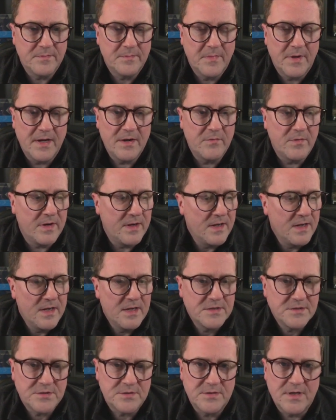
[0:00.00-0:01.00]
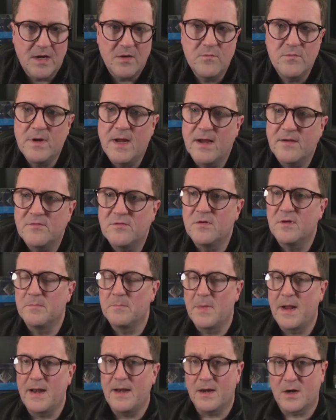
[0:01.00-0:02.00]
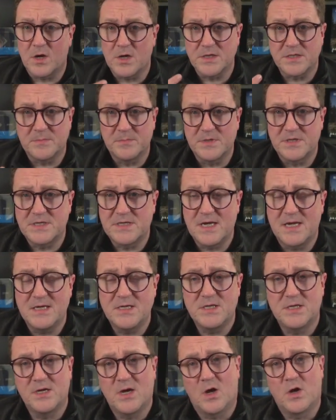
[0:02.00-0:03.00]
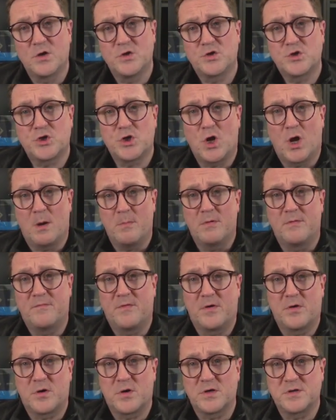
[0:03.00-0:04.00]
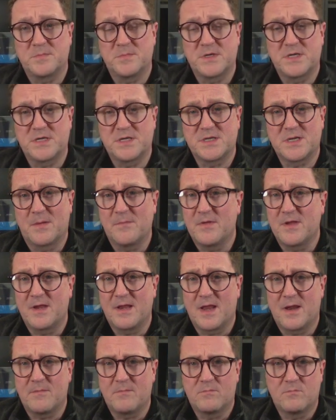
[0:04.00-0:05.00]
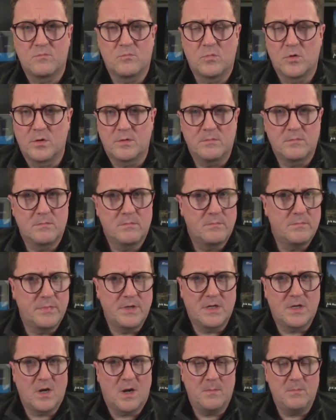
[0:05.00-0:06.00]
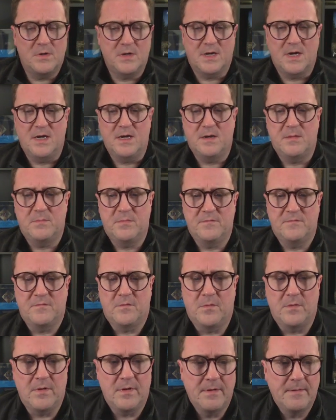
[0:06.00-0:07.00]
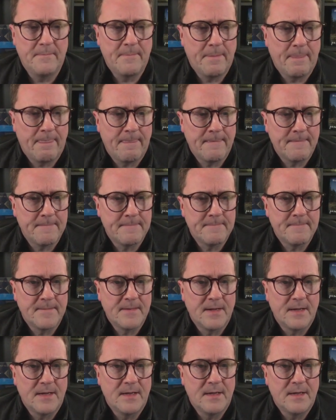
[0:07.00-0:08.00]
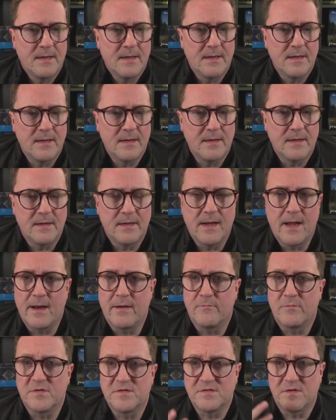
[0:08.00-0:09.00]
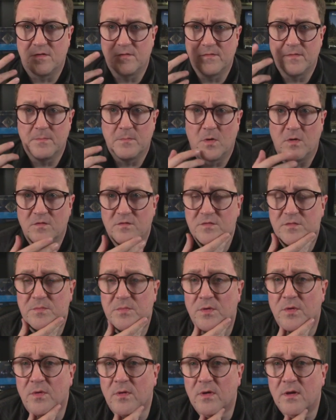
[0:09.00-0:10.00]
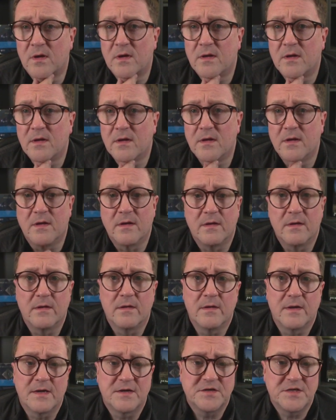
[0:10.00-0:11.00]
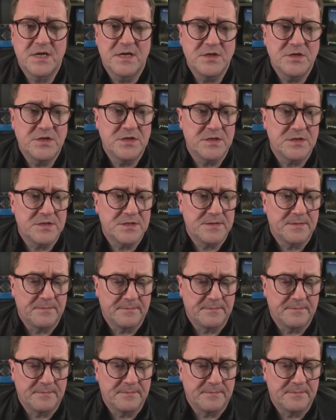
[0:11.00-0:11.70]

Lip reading: Anyway, so now we actually made a customization on top of our customization, something that would be complicated before and result in multiple extensions.